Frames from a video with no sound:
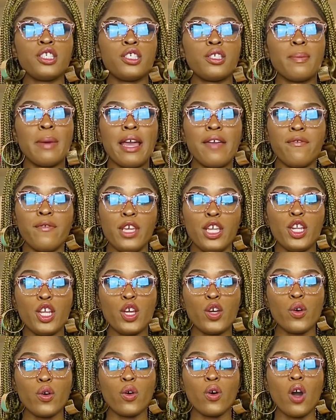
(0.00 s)
my
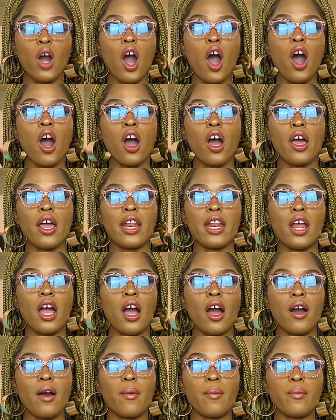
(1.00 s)
video on
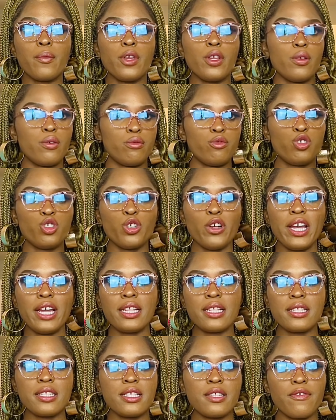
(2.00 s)

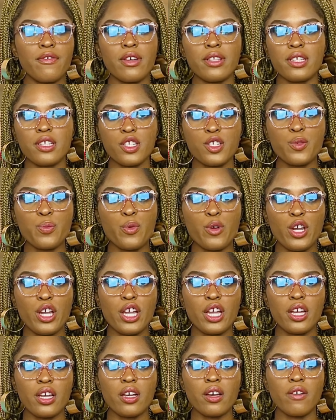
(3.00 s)
trends for the
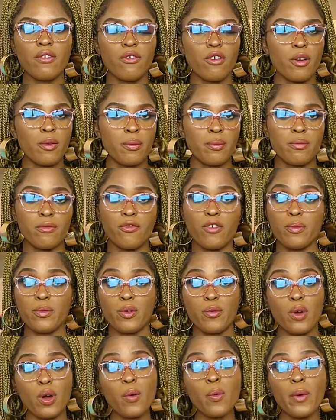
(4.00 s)
spring from the
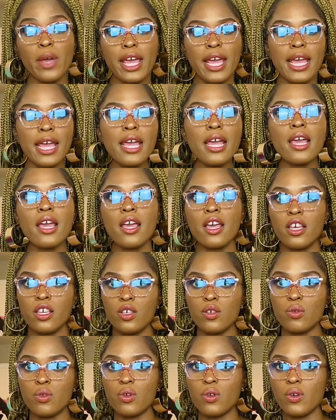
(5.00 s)
runway, you
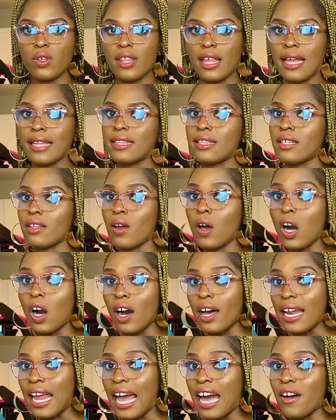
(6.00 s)
know that the
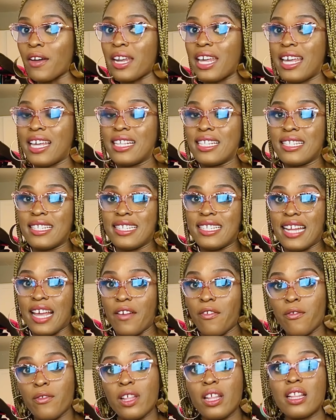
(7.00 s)
cutout is
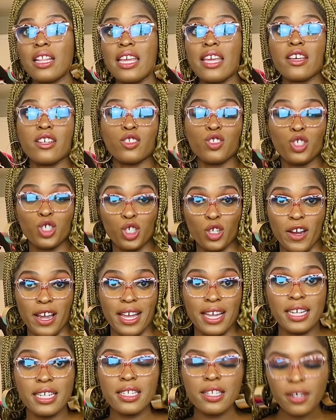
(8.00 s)
definitely a
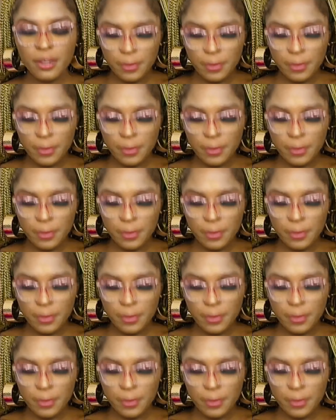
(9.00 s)
trend.